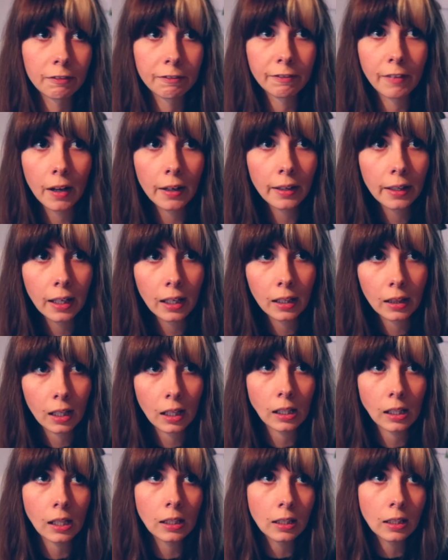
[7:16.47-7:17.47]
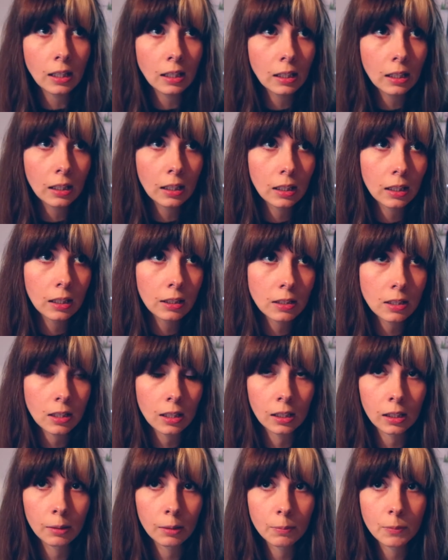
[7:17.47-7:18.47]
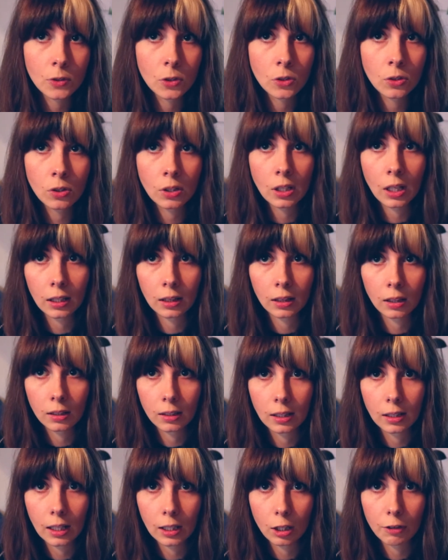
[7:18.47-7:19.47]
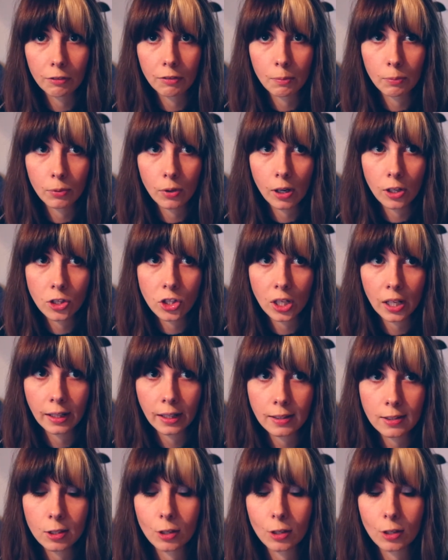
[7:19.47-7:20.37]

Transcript: funding that I needed to kick off the project,